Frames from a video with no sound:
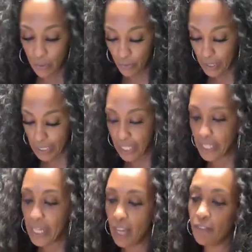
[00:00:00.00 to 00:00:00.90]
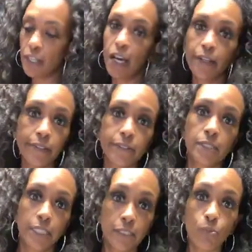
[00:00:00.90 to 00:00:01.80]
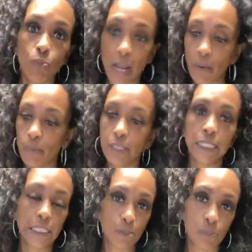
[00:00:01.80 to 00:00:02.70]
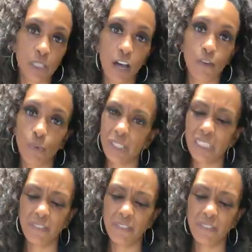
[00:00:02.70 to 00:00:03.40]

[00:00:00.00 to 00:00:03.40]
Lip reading: we take the avocados, get some ripe ones, get some soft ones,